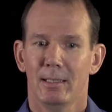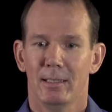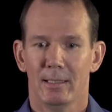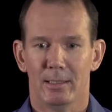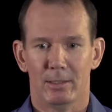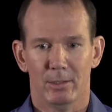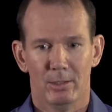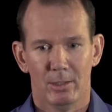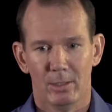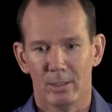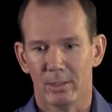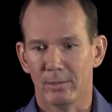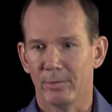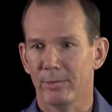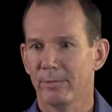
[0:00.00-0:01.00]
It
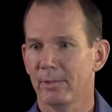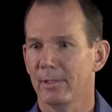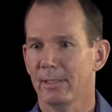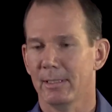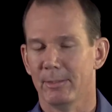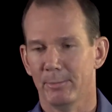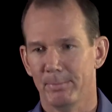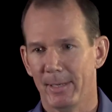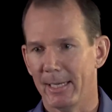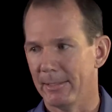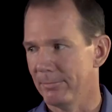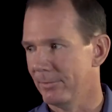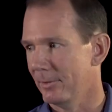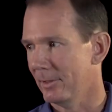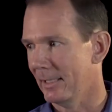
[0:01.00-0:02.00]
hurts, it's
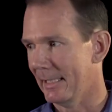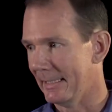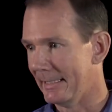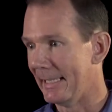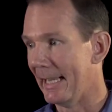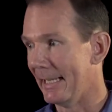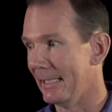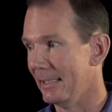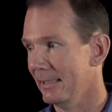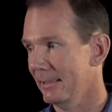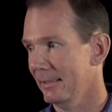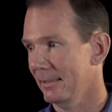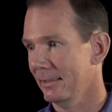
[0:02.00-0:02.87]
painful, I get it.